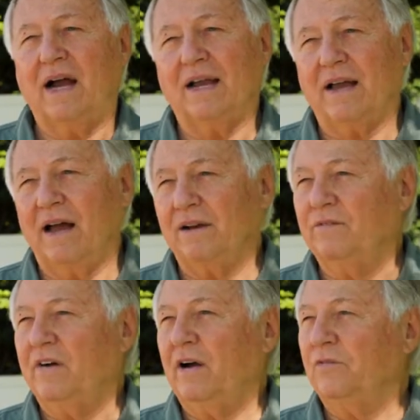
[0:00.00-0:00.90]
I got
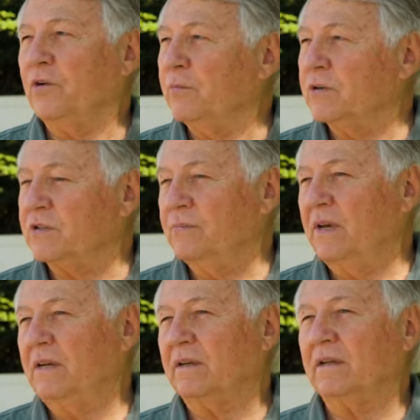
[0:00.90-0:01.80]
involved almost
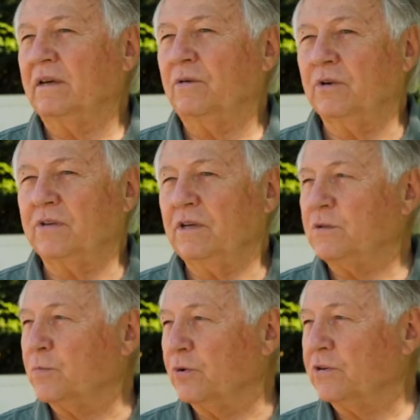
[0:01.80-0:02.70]
immediately with the
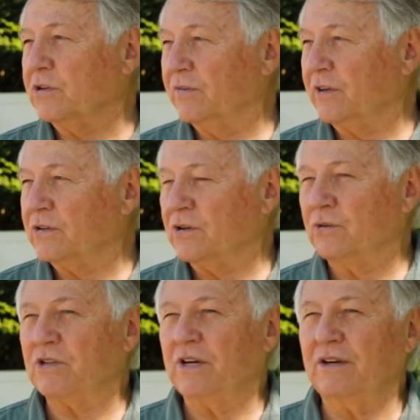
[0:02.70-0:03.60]
Eastport Civic
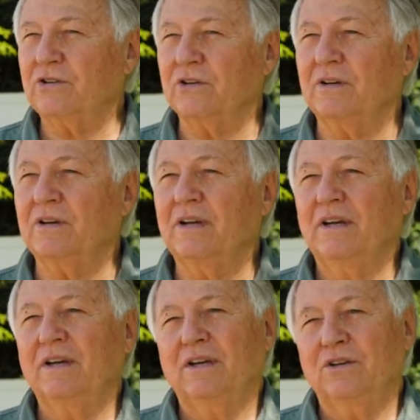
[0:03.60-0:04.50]
Association,
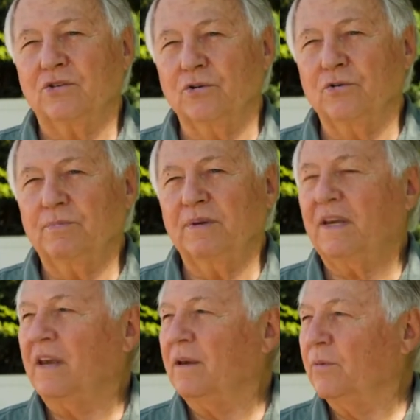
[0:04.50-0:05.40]
soon
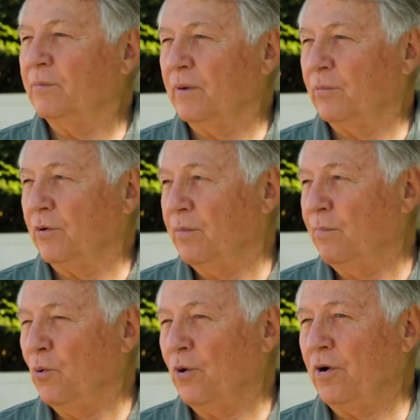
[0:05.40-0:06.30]
became a member of the
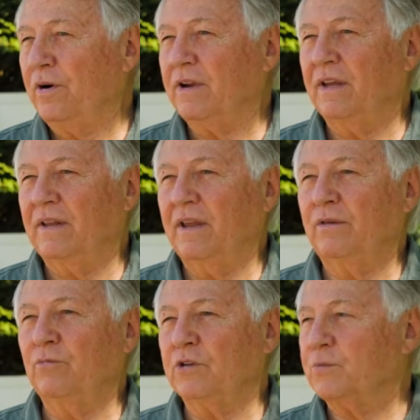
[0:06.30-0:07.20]
board, and
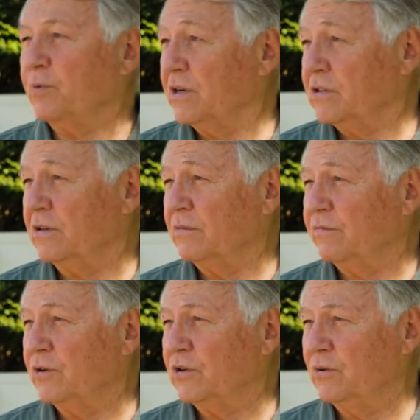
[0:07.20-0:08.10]
then was president
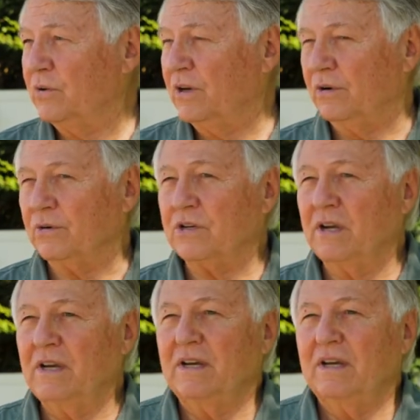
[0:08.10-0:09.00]
for 2 years.
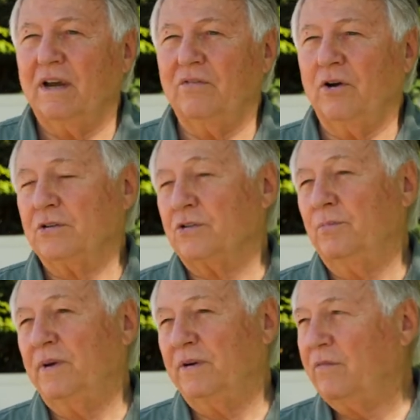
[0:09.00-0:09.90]
I've also
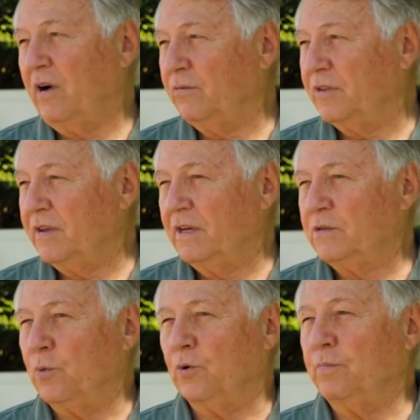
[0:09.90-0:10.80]
been involved with the
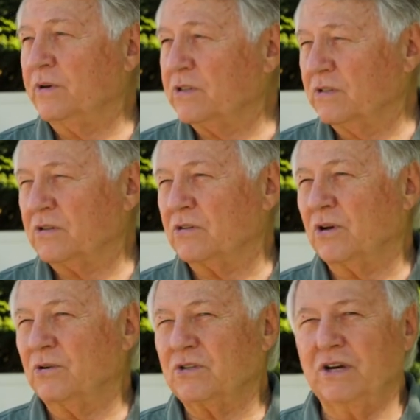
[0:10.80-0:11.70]
Eastport Business
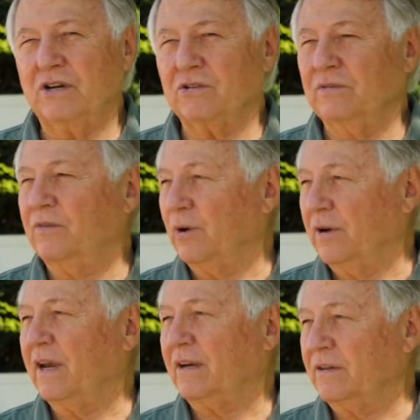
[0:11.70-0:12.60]
Association, a
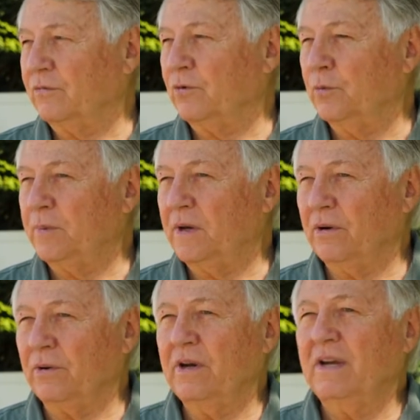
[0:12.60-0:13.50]
very active group here.